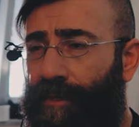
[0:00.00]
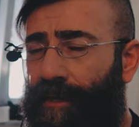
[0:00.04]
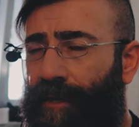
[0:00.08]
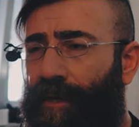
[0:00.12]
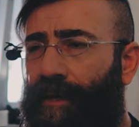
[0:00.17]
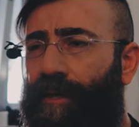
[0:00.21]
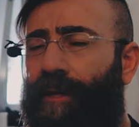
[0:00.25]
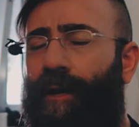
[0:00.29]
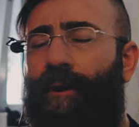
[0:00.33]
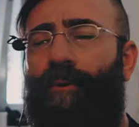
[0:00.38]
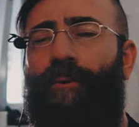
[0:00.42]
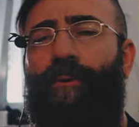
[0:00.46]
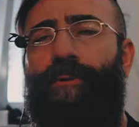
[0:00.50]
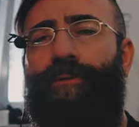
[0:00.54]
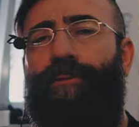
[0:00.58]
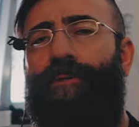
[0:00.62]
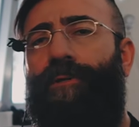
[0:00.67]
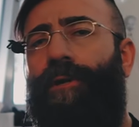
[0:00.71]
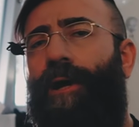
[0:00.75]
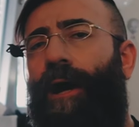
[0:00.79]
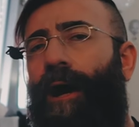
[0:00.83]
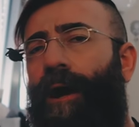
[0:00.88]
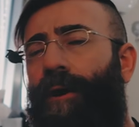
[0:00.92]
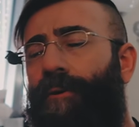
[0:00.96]
And I
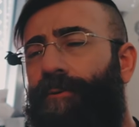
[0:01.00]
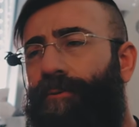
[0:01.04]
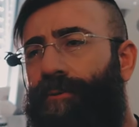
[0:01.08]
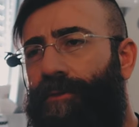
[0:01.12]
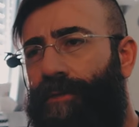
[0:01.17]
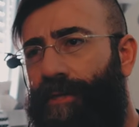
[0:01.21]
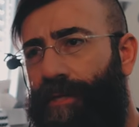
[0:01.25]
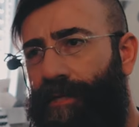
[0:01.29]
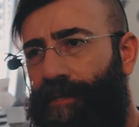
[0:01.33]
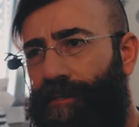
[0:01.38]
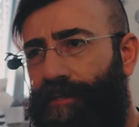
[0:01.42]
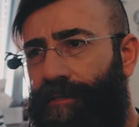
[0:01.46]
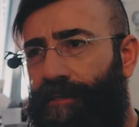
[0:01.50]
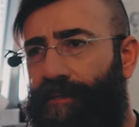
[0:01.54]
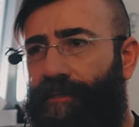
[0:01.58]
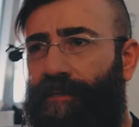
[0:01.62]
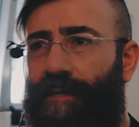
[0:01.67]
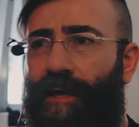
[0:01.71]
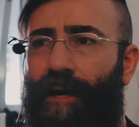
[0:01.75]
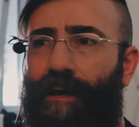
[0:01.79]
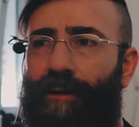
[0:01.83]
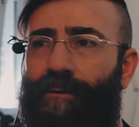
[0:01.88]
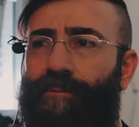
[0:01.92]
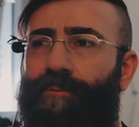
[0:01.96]
wonder how this
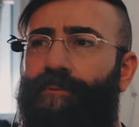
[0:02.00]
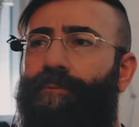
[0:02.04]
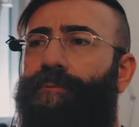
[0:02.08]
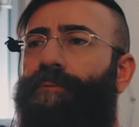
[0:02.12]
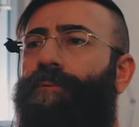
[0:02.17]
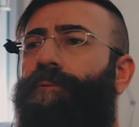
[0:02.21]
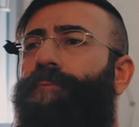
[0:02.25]
sound